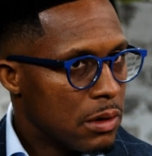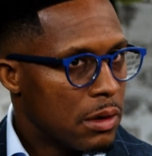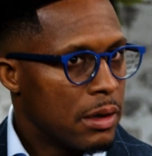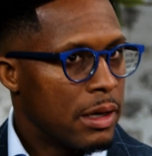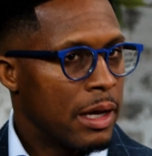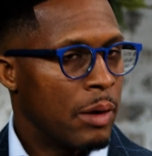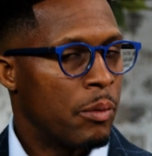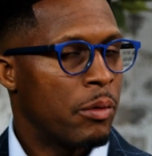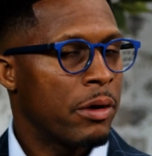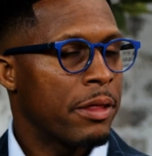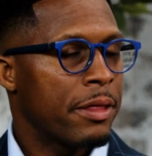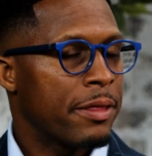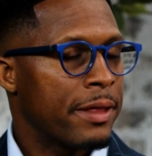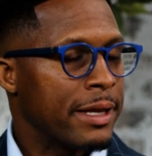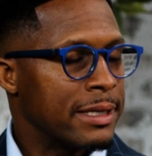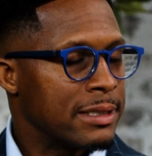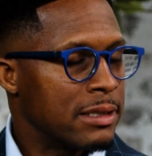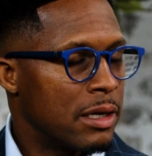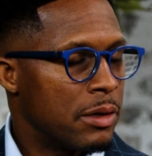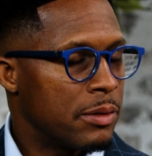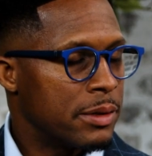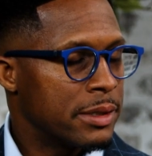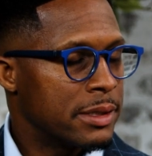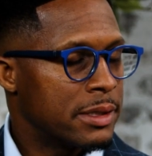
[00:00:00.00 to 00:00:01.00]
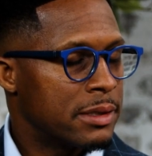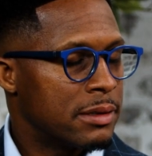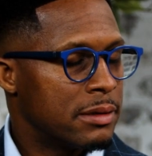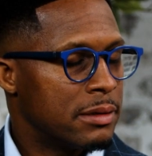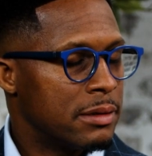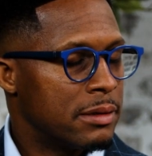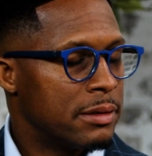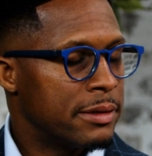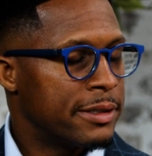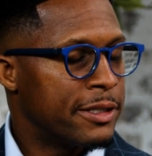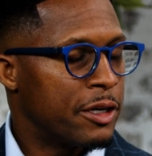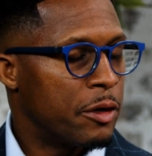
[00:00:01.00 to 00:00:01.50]
one of the things I always
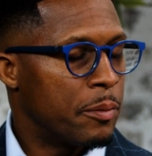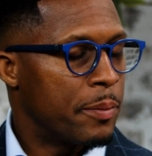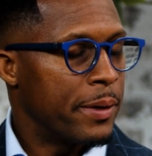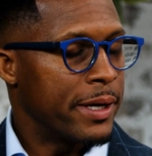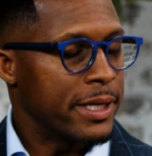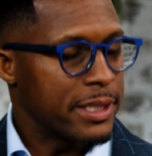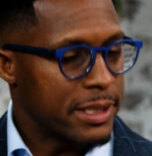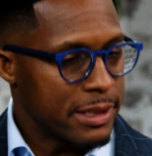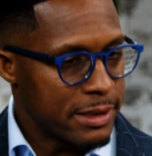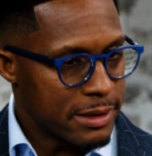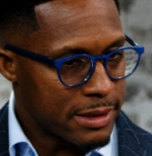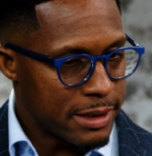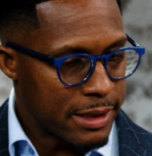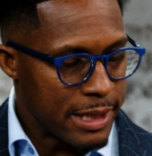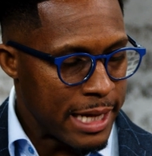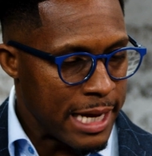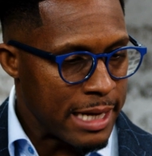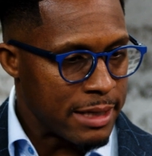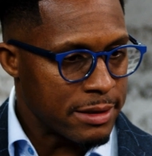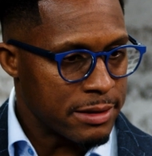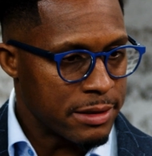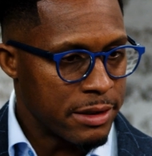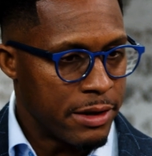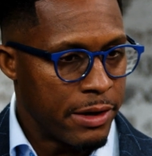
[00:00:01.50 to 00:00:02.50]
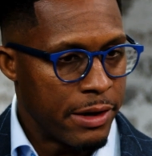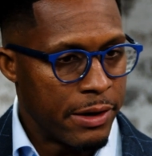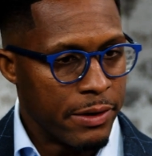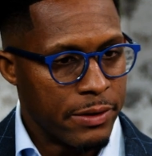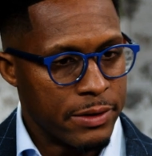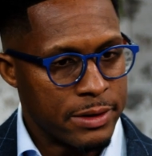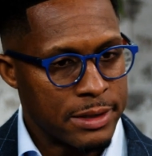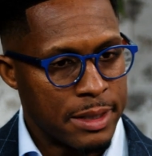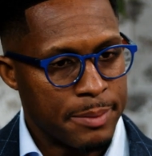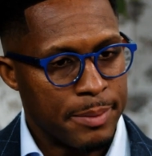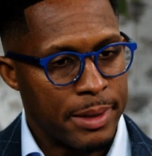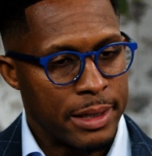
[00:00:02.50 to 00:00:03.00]
tell patients in that scenario
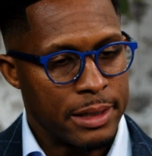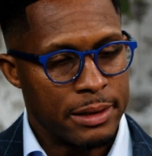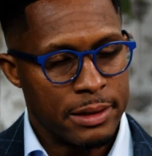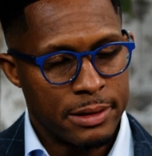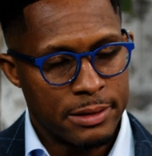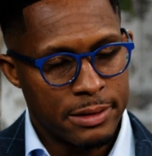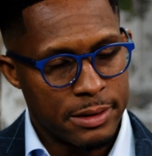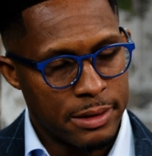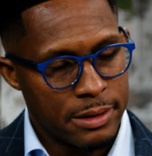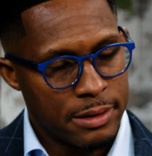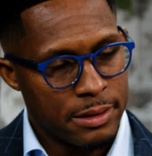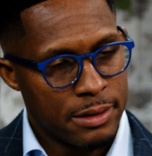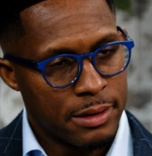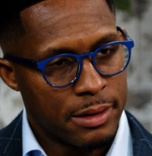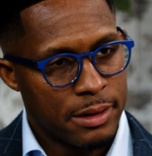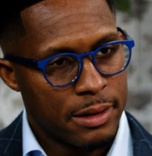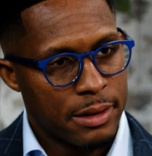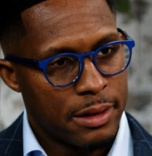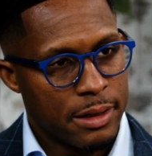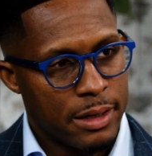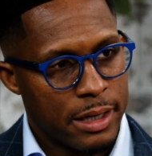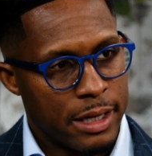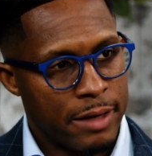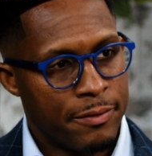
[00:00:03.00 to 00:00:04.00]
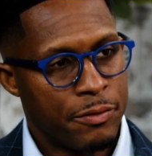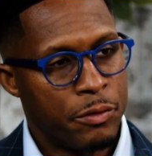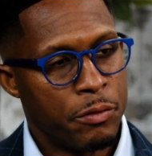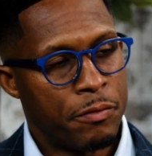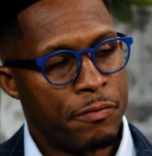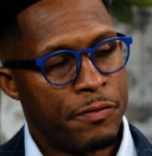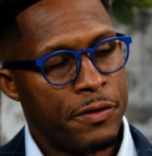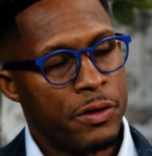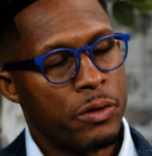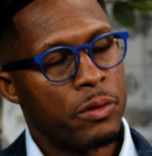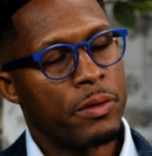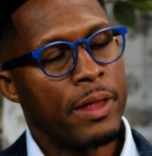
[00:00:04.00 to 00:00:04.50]
is, I'm like, listen, if you
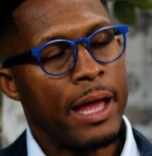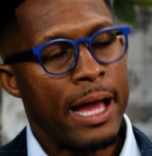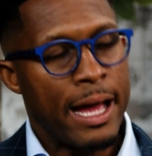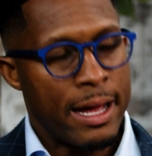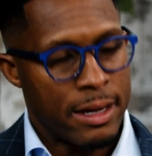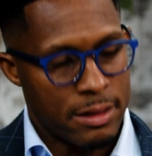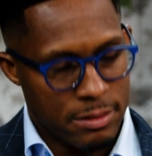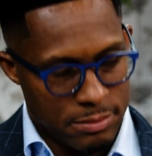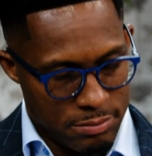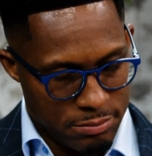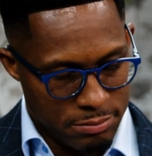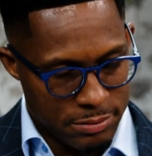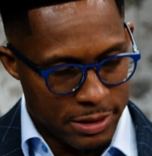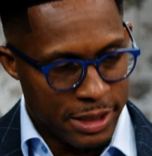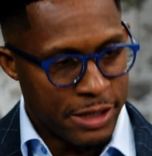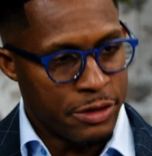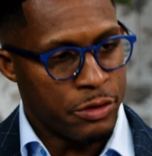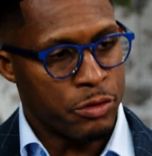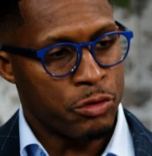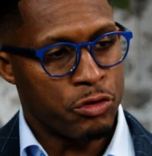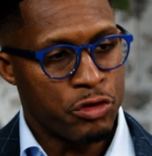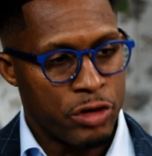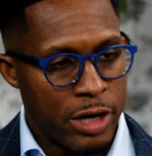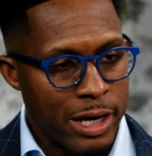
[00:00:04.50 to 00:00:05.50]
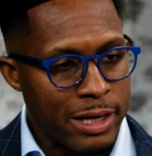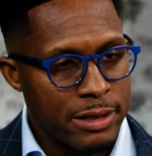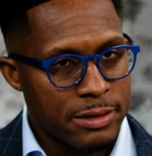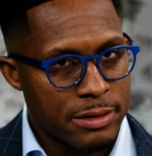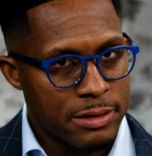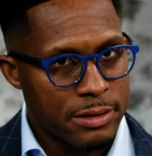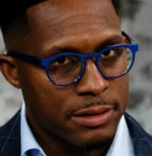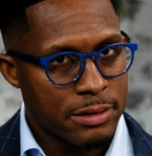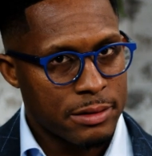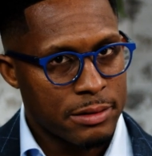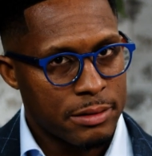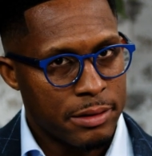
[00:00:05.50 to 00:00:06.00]
feel that in your
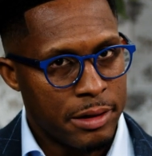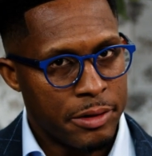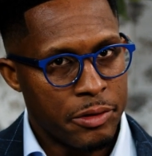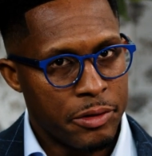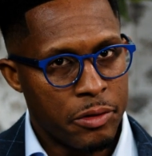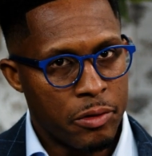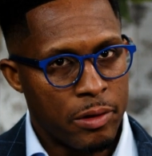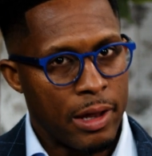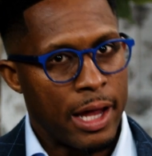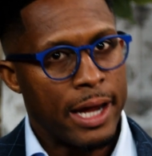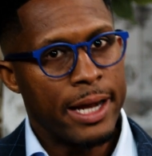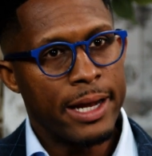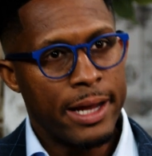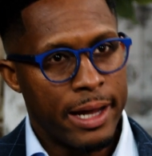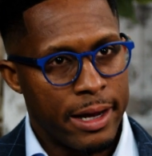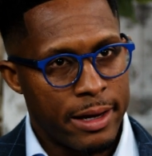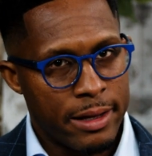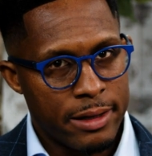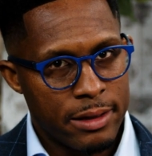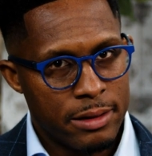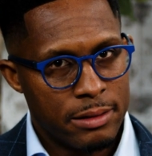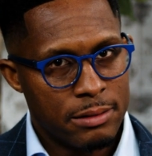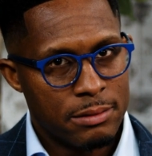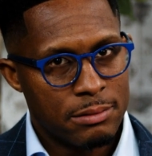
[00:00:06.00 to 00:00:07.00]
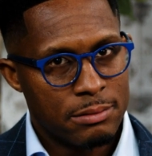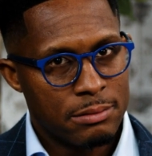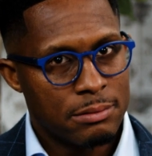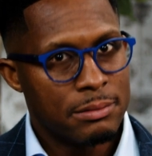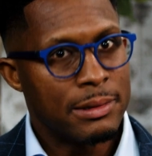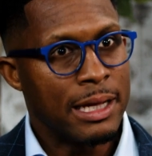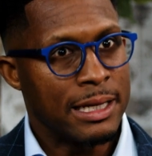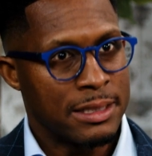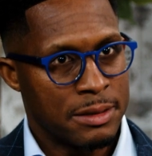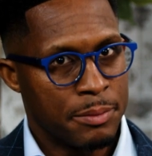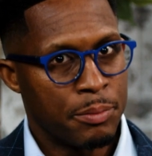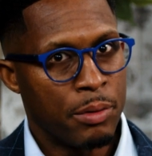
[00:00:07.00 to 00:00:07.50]
chest and you're lightheaded,
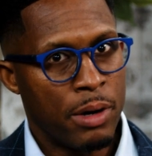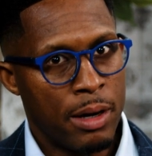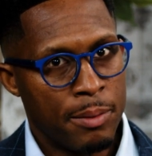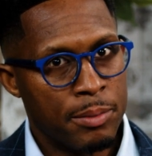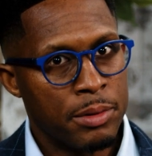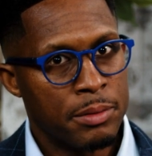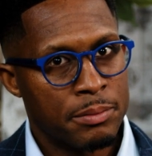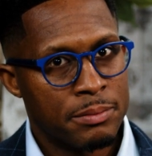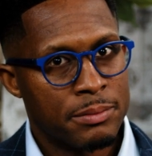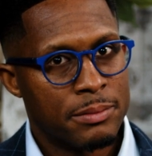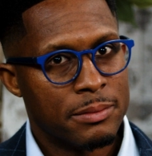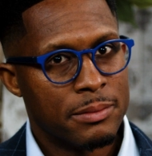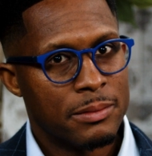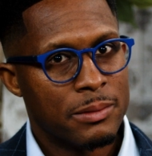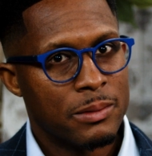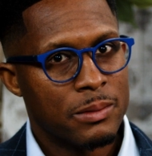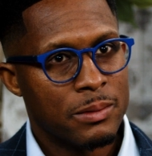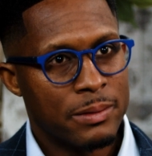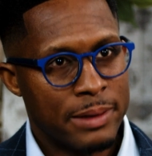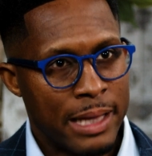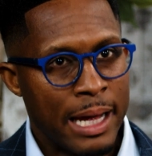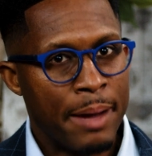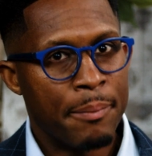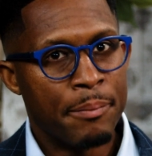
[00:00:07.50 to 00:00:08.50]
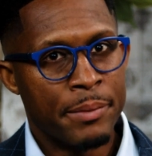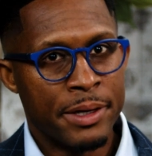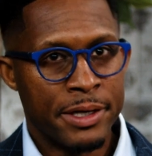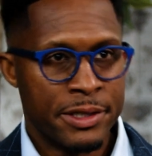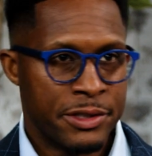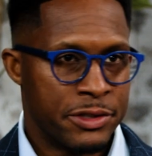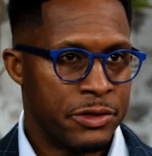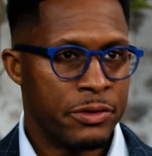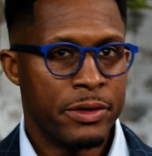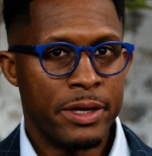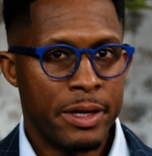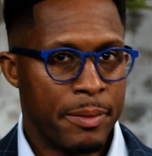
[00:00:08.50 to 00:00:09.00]
that's a problem. That
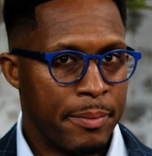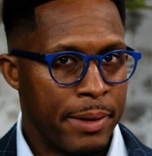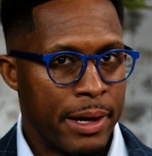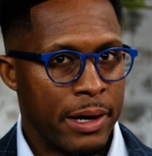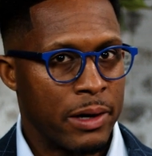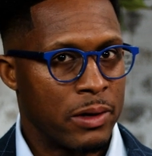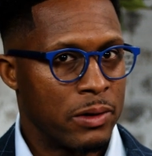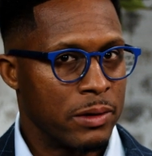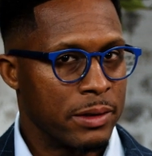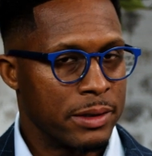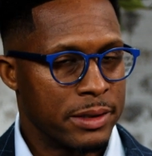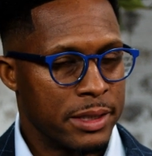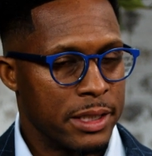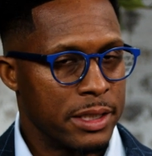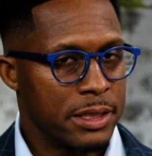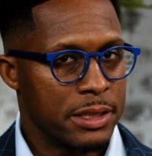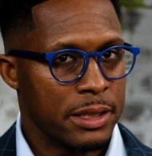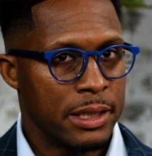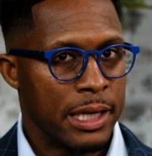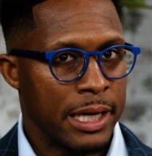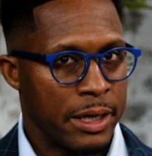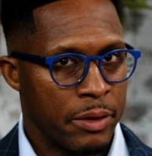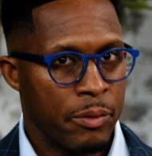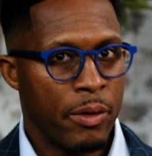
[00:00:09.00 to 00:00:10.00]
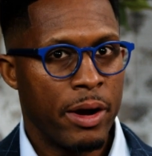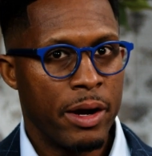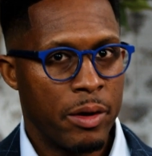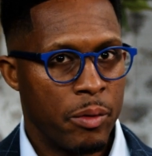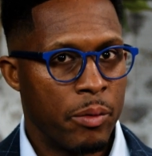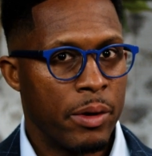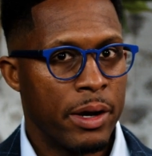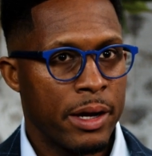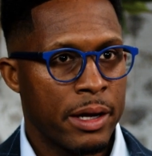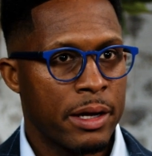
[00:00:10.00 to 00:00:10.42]
means you need a medical attention like right away.